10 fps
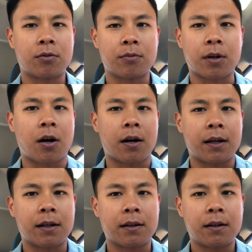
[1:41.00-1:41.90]

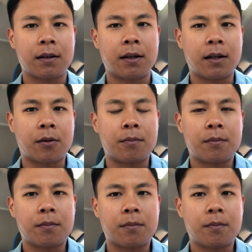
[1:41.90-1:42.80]
regarding
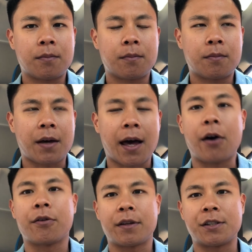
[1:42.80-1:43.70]

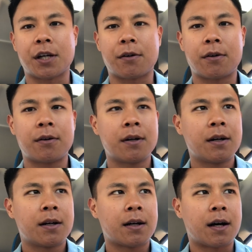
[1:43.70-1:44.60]
health in general,
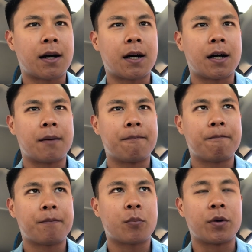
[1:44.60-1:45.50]

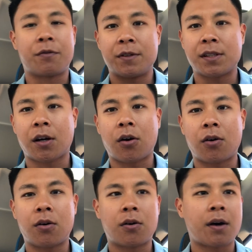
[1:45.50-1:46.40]
with
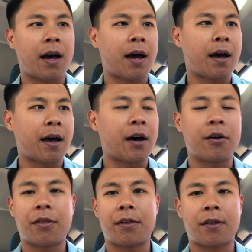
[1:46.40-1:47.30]
physical
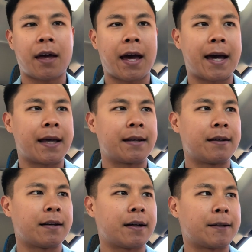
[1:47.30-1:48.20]
health
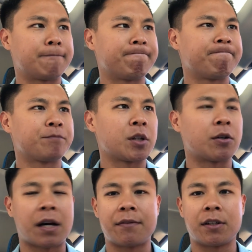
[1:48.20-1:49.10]
and
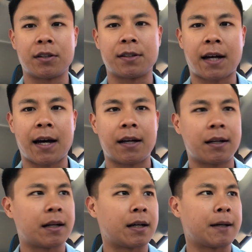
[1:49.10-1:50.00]
having a good diet,
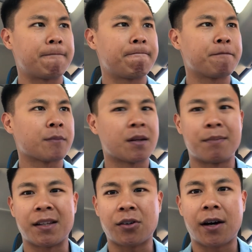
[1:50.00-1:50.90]

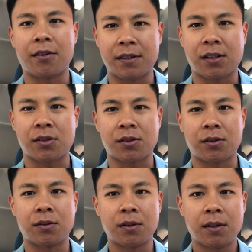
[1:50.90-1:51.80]
mental health is
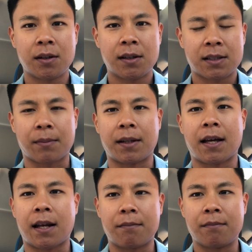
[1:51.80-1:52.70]
also something
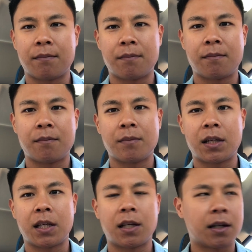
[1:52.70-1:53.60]
that I'm
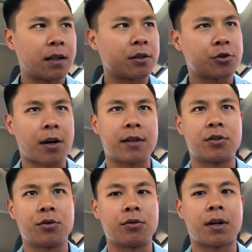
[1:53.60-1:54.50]
trying
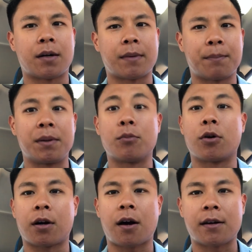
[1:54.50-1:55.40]
to be
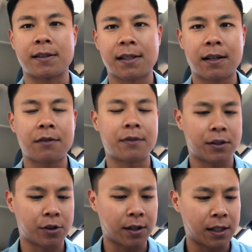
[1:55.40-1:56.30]
more cognizant of
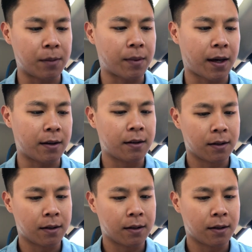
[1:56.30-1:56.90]
and try to keep that